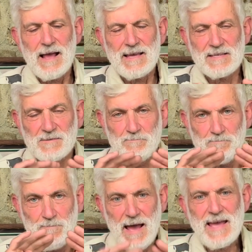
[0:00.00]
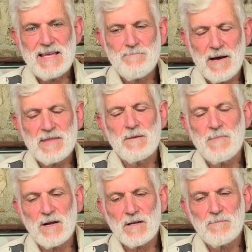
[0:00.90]
is paid by the
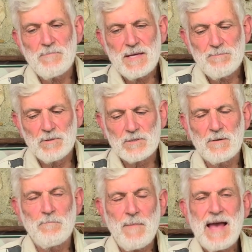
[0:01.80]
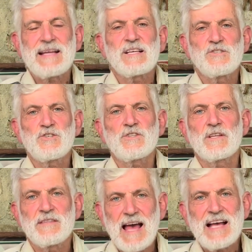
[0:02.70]
American people to manage the
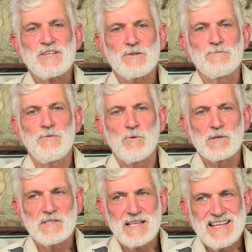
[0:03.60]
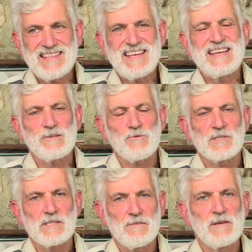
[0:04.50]
national forest in the
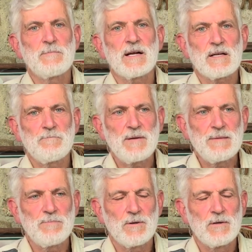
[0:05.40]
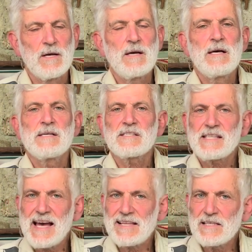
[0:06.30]
interests of the American people.
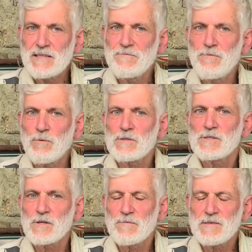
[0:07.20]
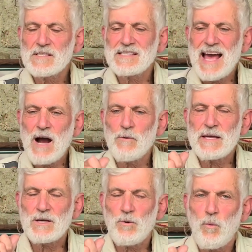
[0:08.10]
Sadly, the Forest Service now
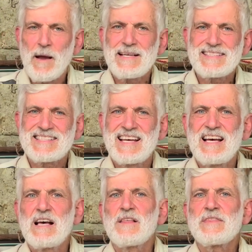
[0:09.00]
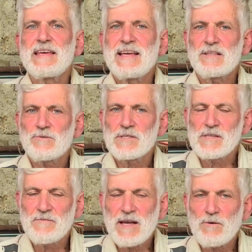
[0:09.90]
equates the interests
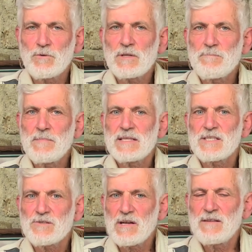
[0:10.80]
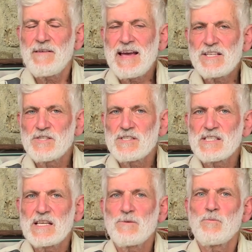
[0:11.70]
of their own administrative
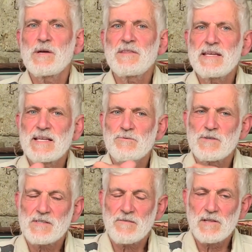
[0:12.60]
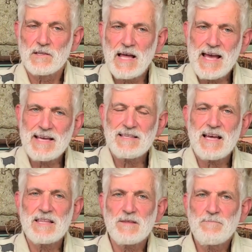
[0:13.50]
agency with the interests of the land
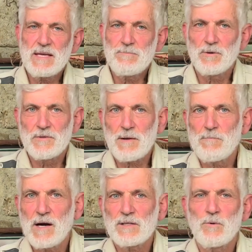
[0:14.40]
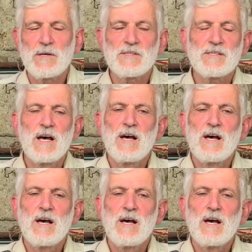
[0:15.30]
and the people. Their motto is